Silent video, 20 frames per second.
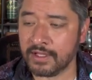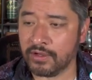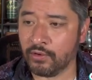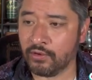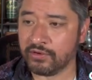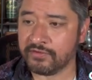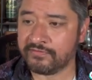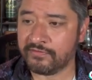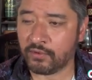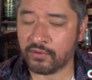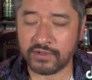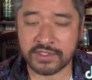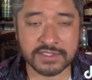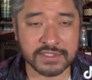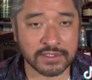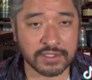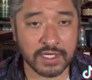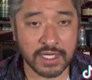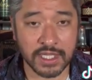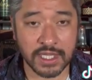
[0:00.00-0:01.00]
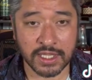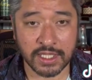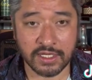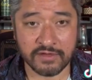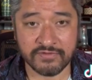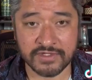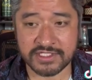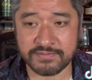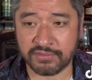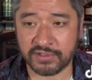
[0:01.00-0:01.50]
Old Forester,
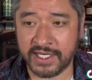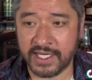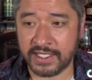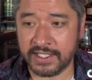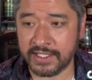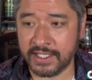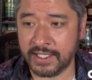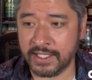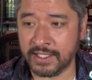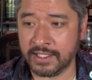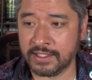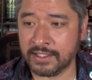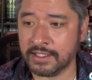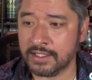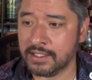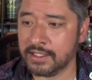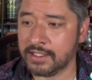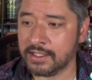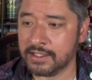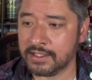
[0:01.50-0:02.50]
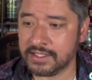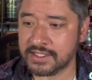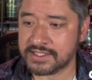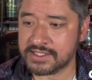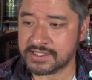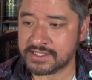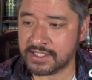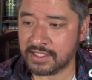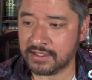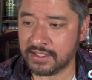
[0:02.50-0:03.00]
love this brand again.
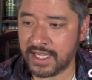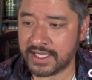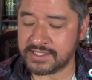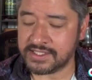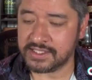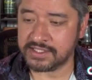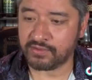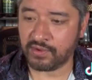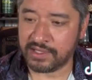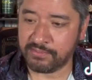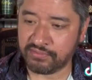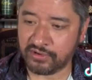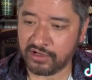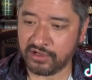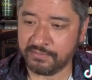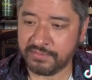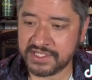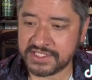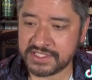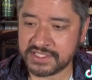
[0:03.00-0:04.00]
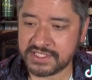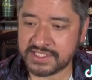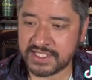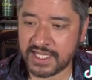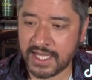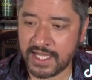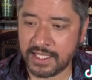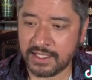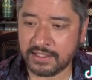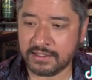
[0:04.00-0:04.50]
This is their 1920 Prohibition
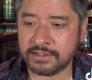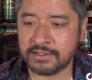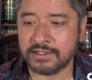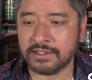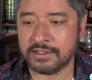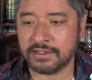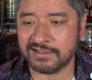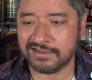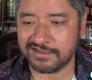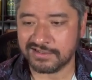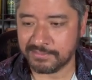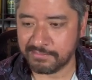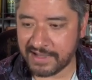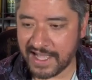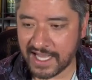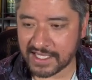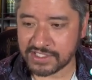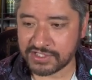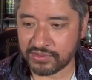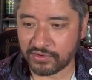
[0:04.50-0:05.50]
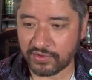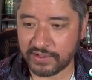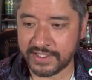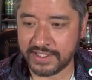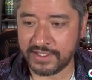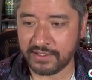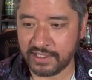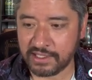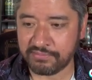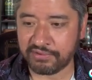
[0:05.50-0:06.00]
style. The
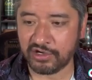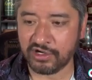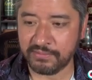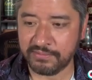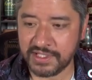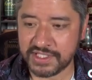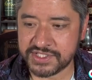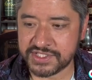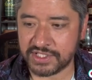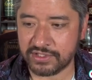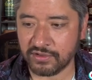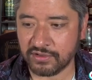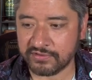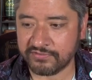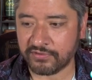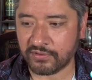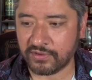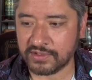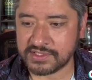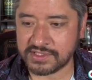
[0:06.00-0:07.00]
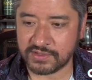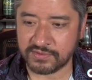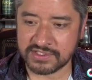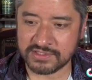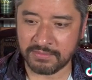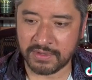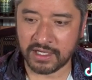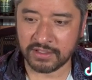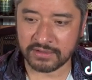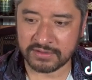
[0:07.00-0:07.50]
backstory, during Prohibition, Old Forester
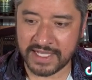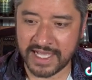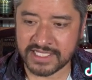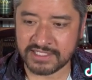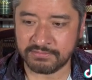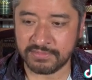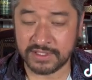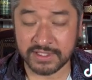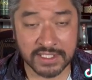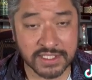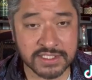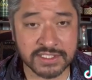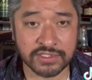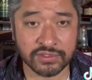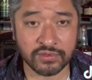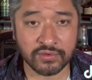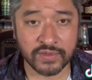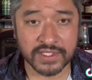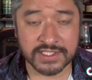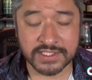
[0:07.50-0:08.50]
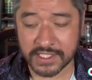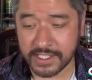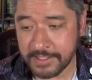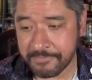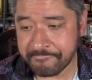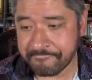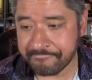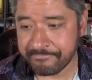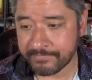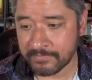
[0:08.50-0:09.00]
was bottled as medicinal
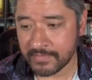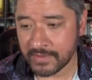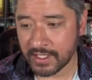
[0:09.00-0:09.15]
whiskey